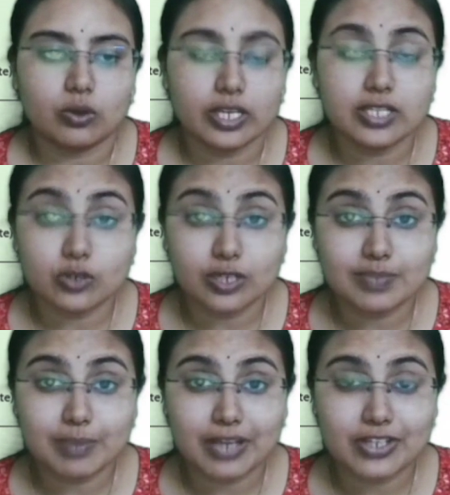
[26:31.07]
Okay, it's all
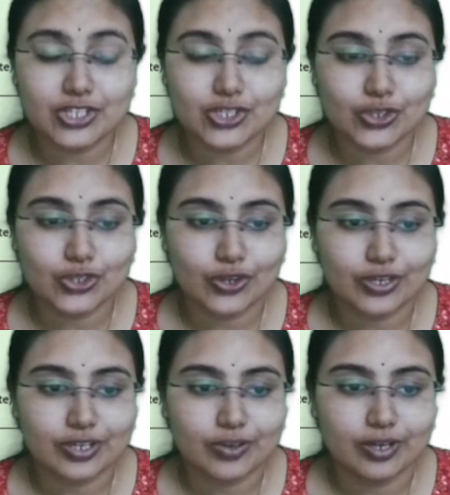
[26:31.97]
dependent on your
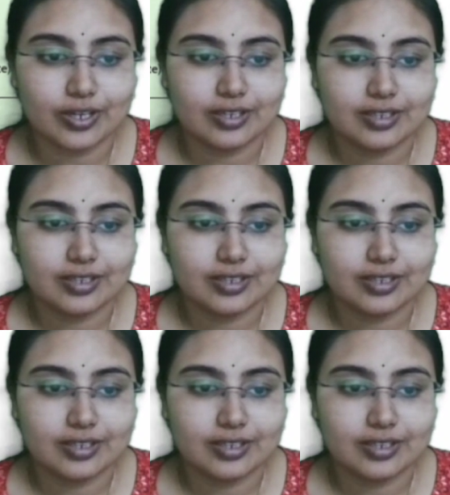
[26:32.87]
recall.